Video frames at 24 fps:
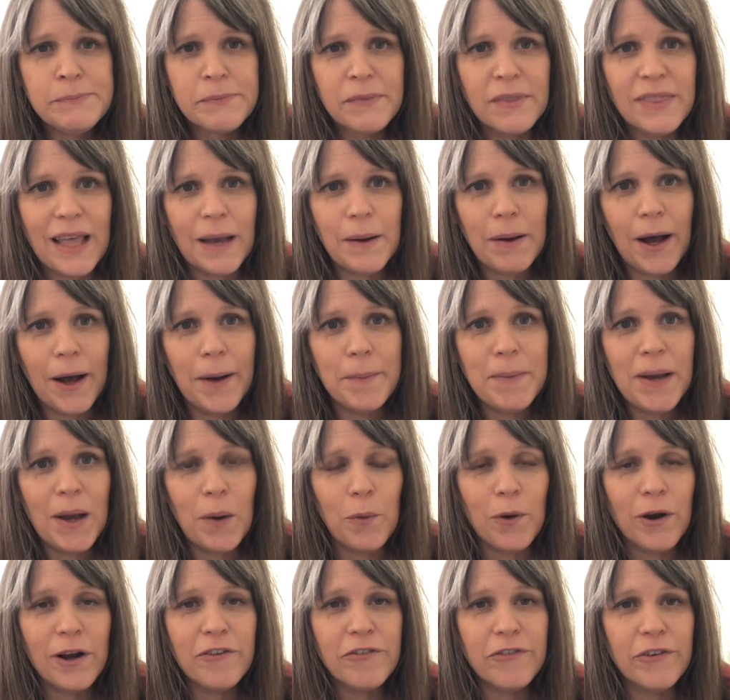that might
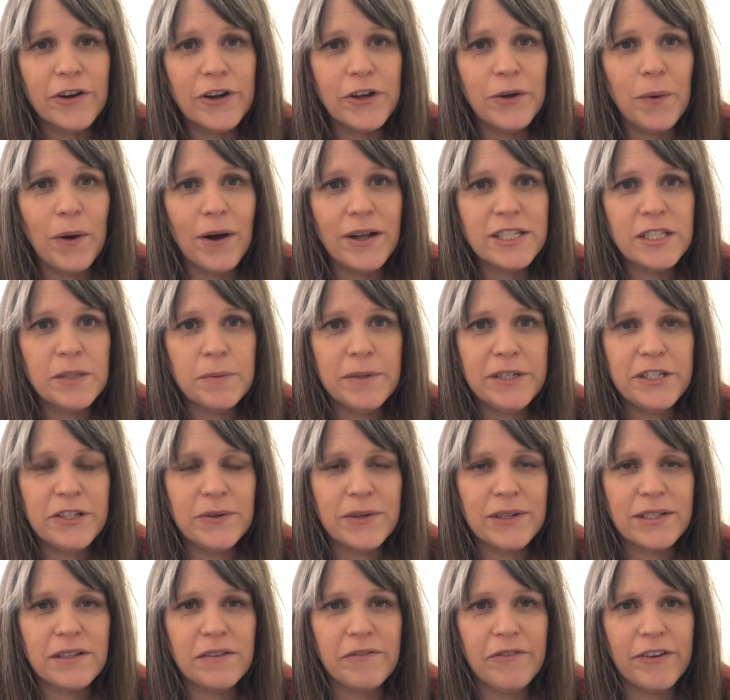work for you all to be
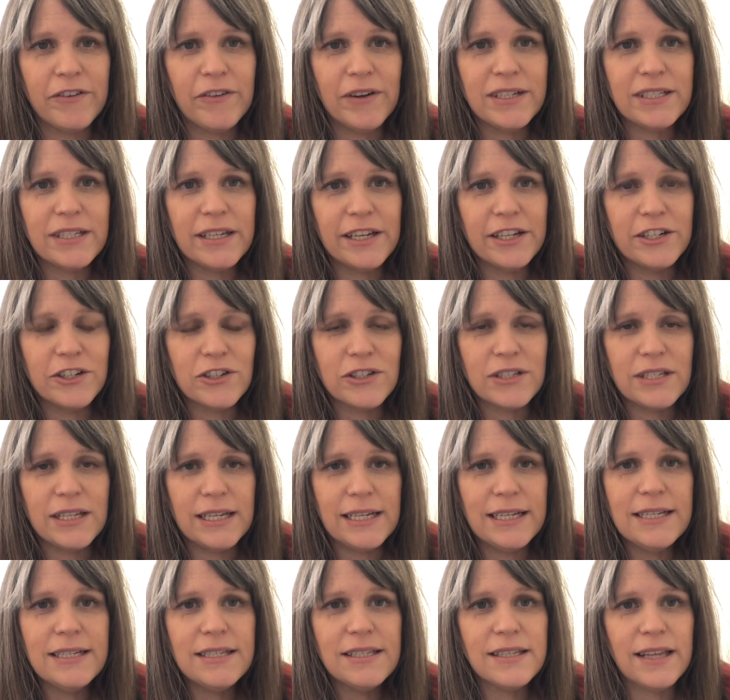doing some fundraising in your
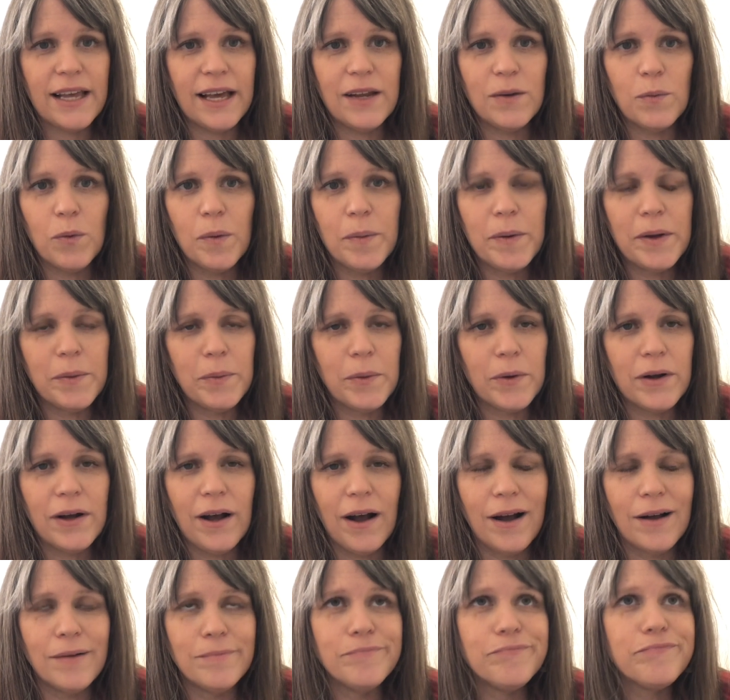cities. And we'll be
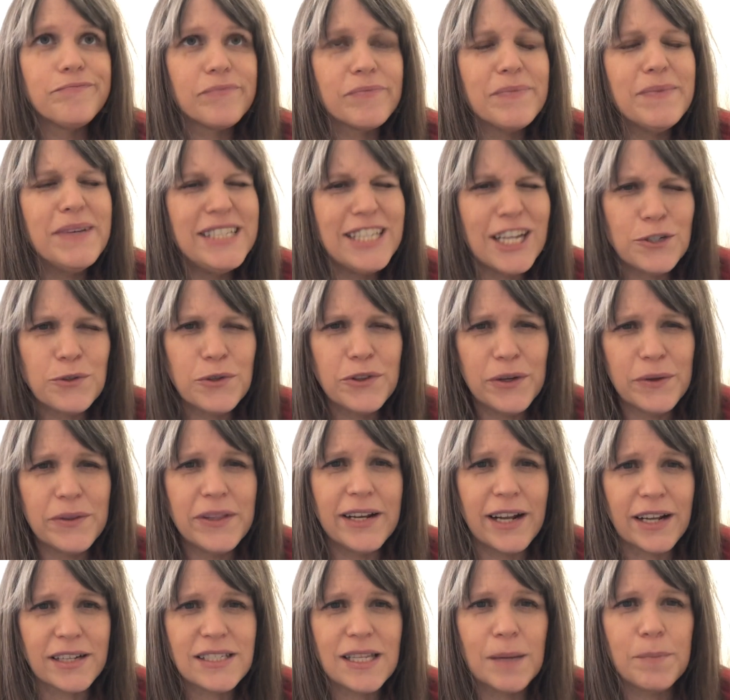in touch with you in the
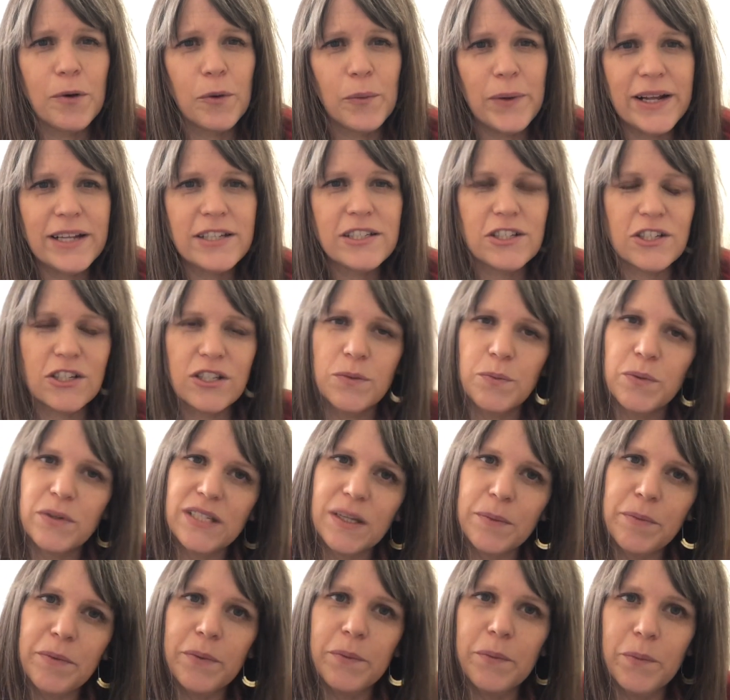next couple of weeks, just
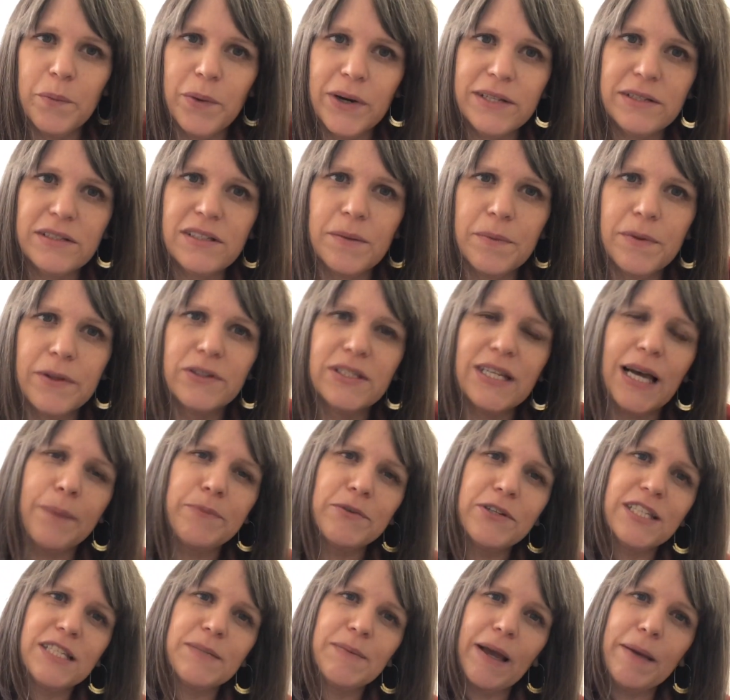some of those
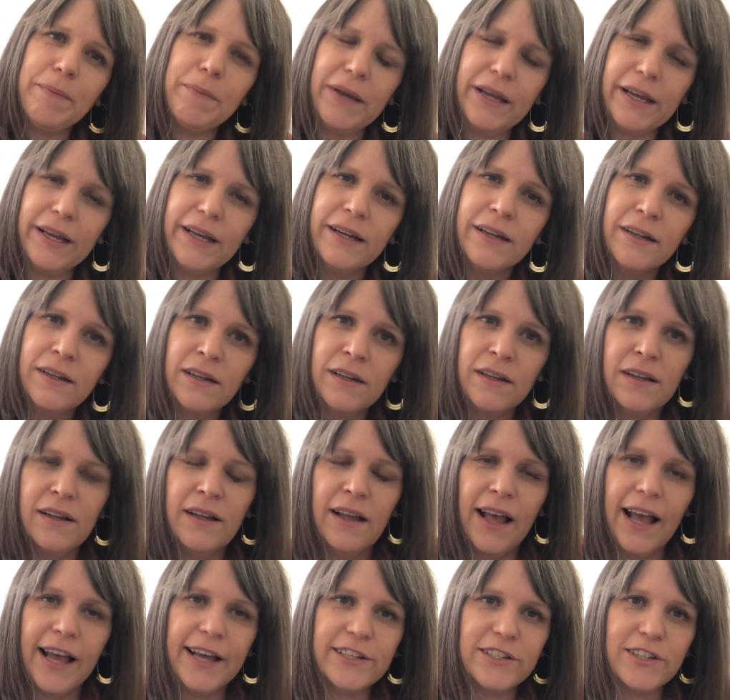options might be,
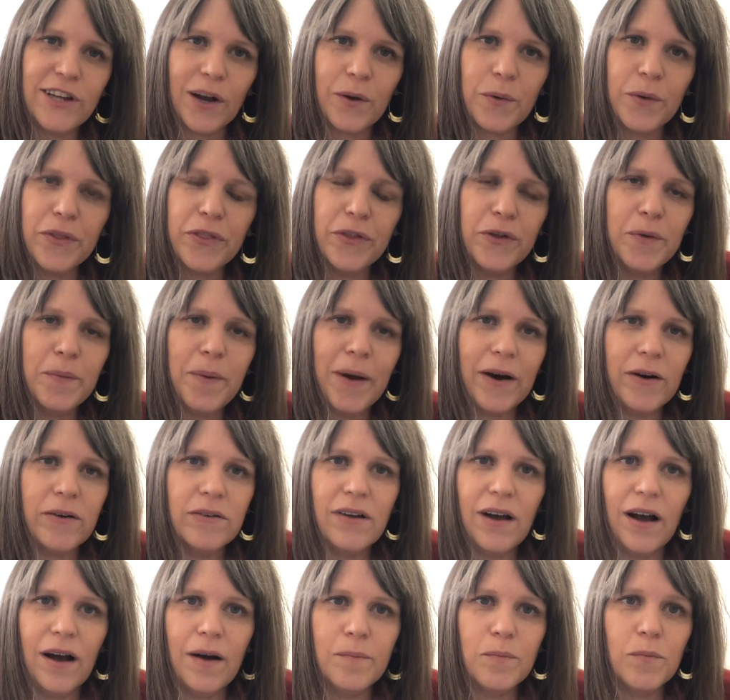and talk with you about
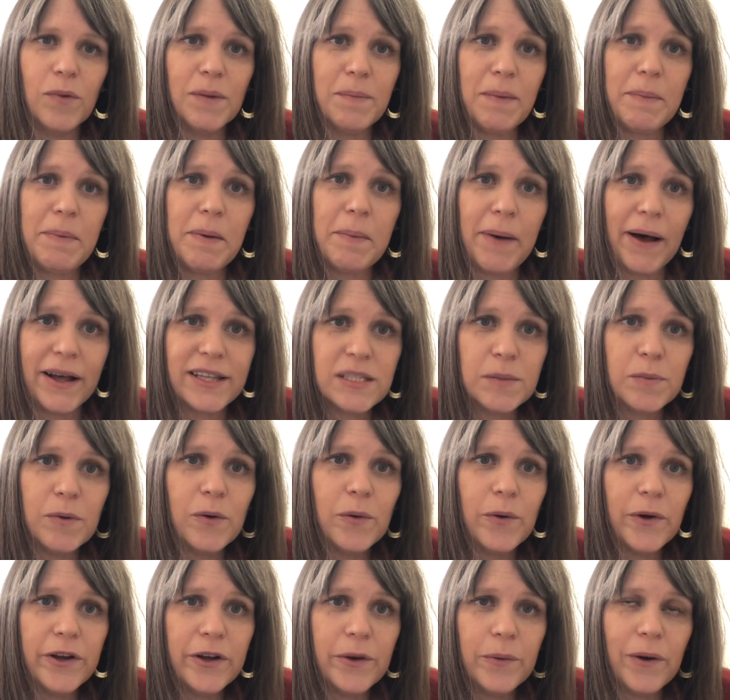what might be possible
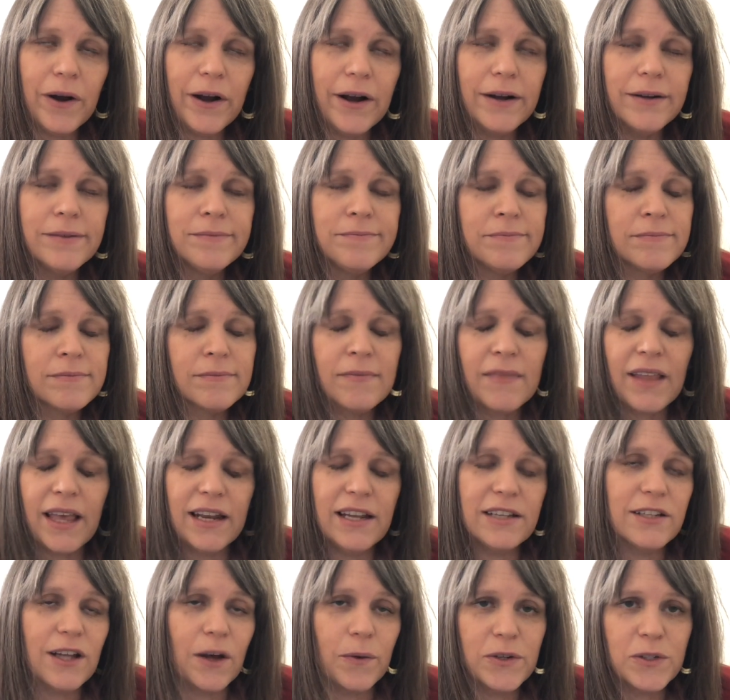where you are. And
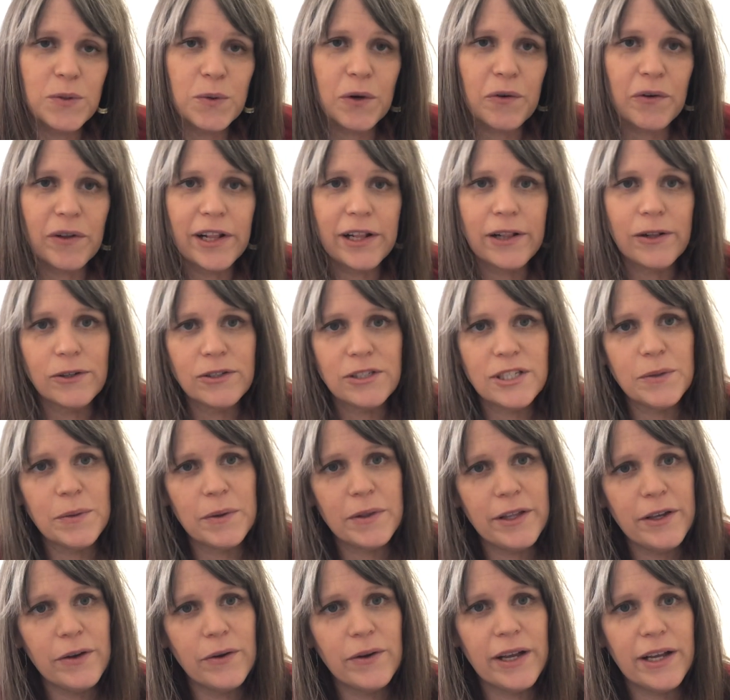as always, work really closely with
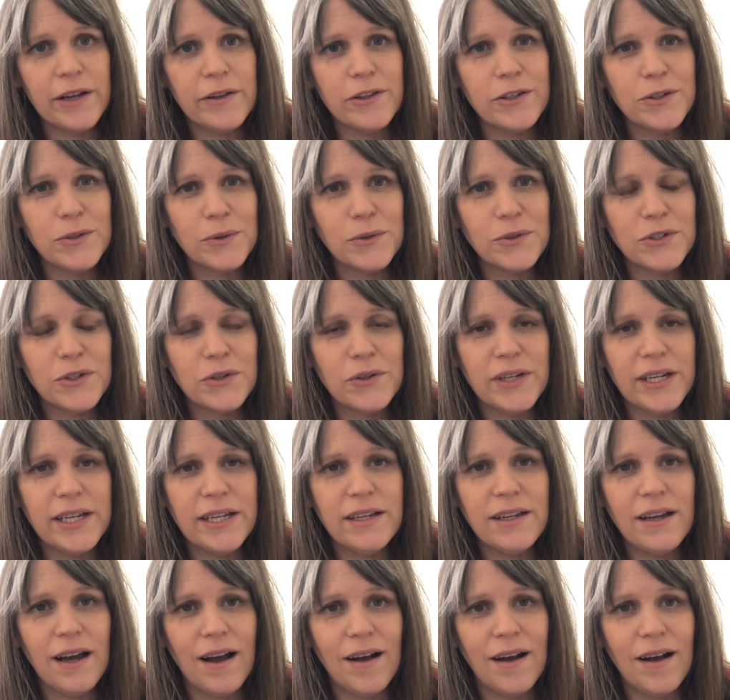you and get you the tools you need